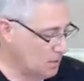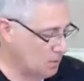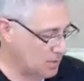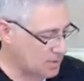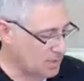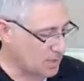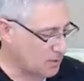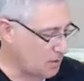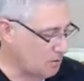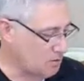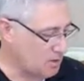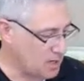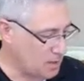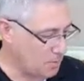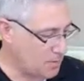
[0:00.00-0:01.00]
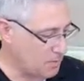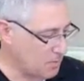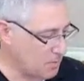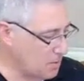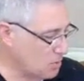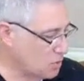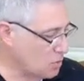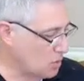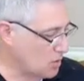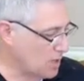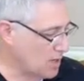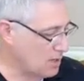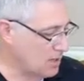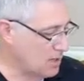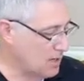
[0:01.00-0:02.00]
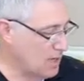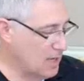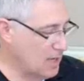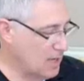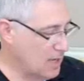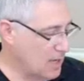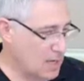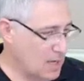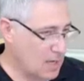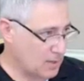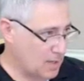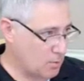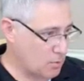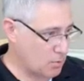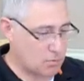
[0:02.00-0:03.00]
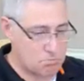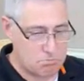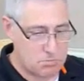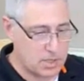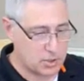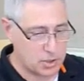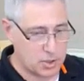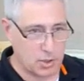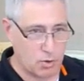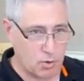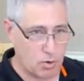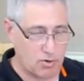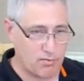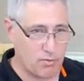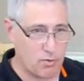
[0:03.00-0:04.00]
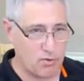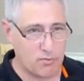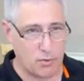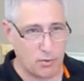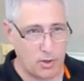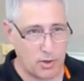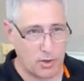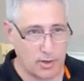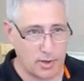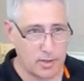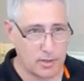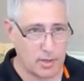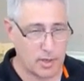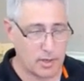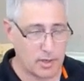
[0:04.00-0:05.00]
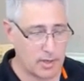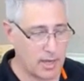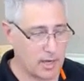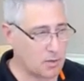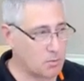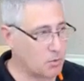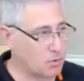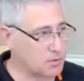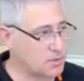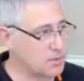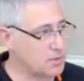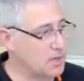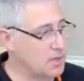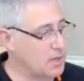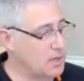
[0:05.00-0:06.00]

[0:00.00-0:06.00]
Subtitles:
We stuck around and helped them. They were short-handed, but they were 1 1/4 to 4 foot long anchor bolts,